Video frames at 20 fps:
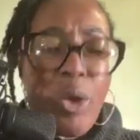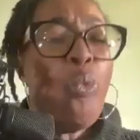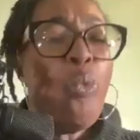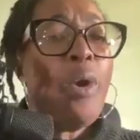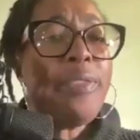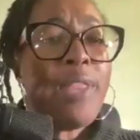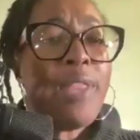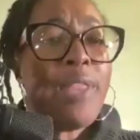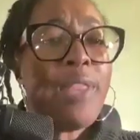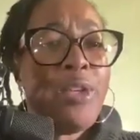
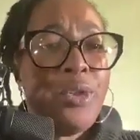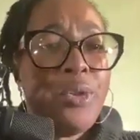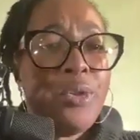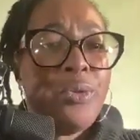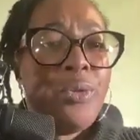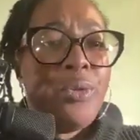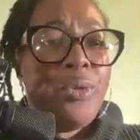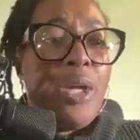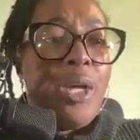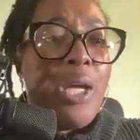what they
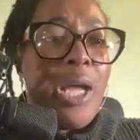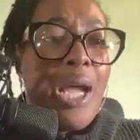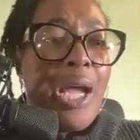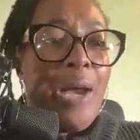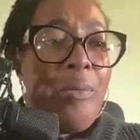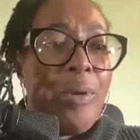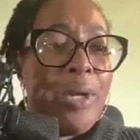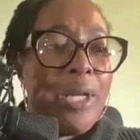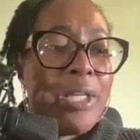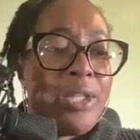do.
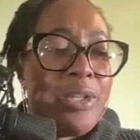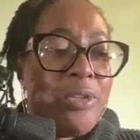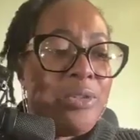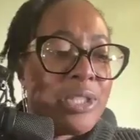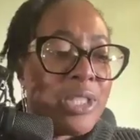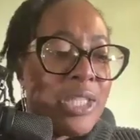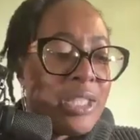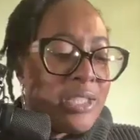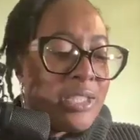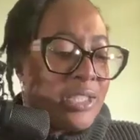You
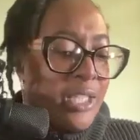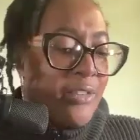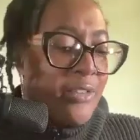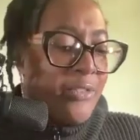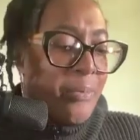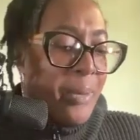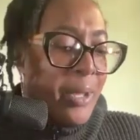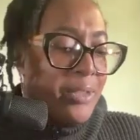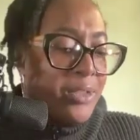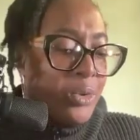said
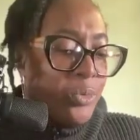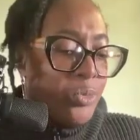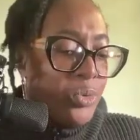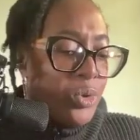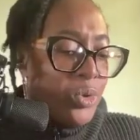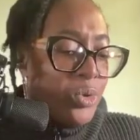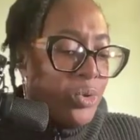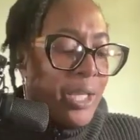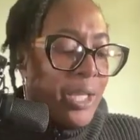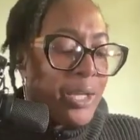stuff about the
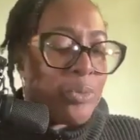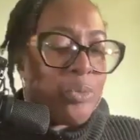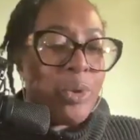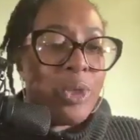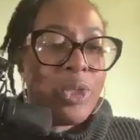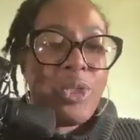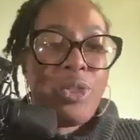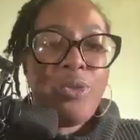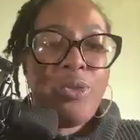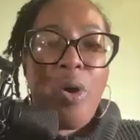womb. Like,
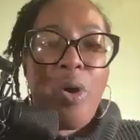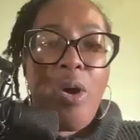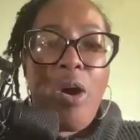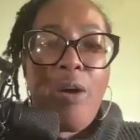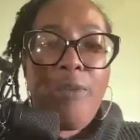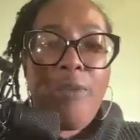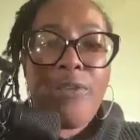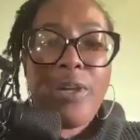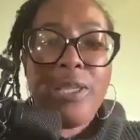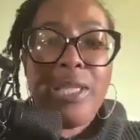what do you
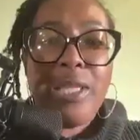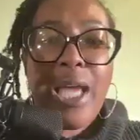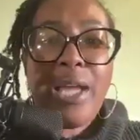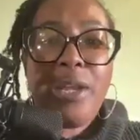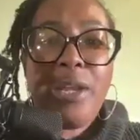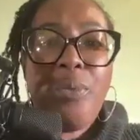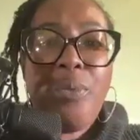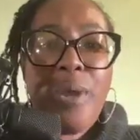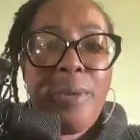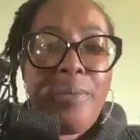offer? A
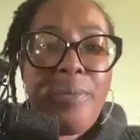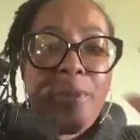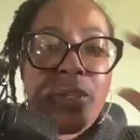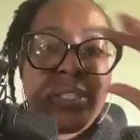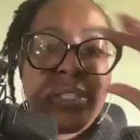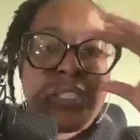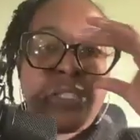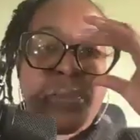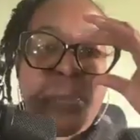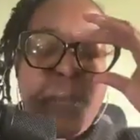lot of
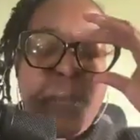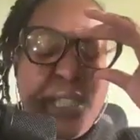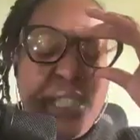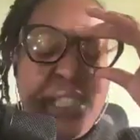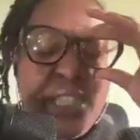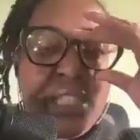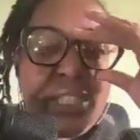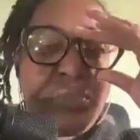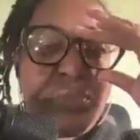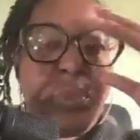women,
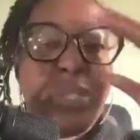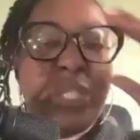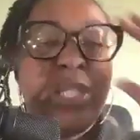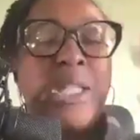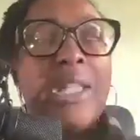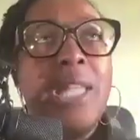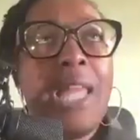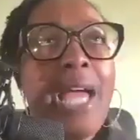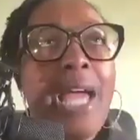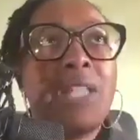especially since the